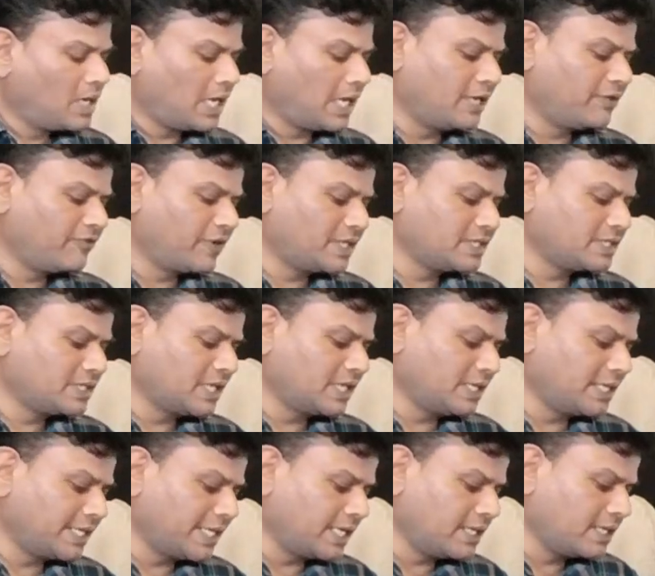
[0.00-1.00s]
And if I
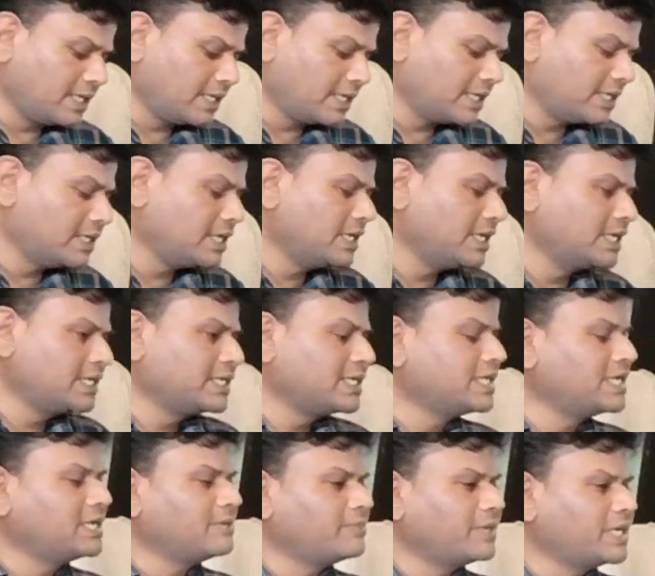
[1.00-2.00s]
send 10 in
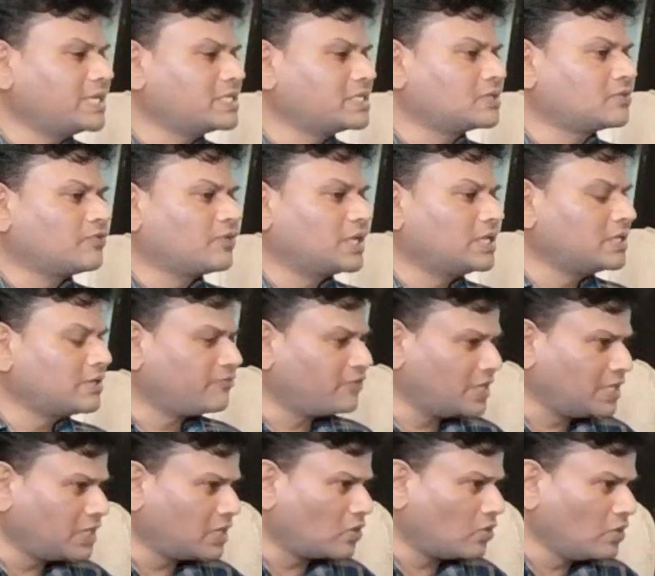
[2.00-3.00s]
LinkedIn emails in the
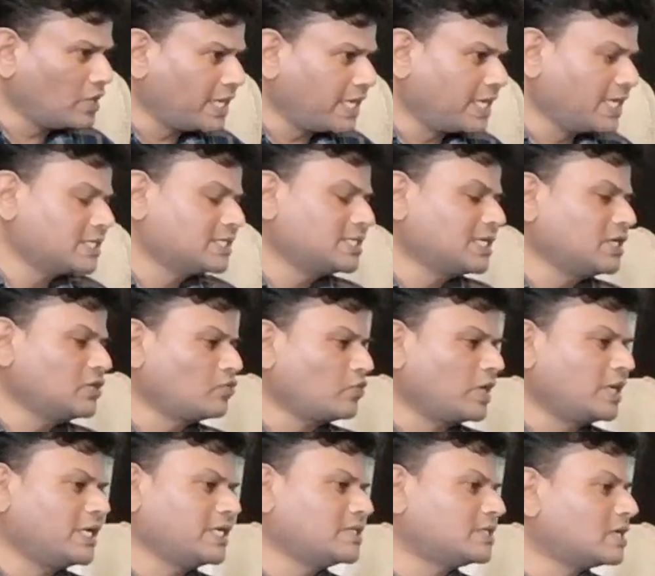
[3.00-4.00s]
free account, I can send
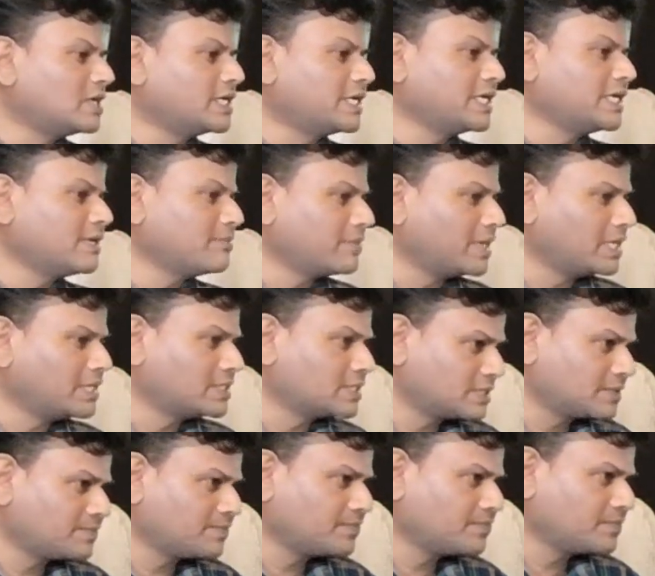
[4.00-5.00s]
20, 30
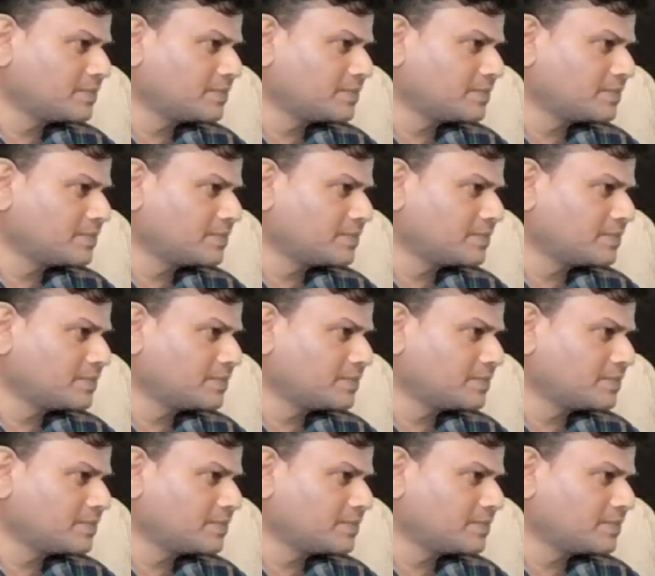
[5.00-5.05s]
emails.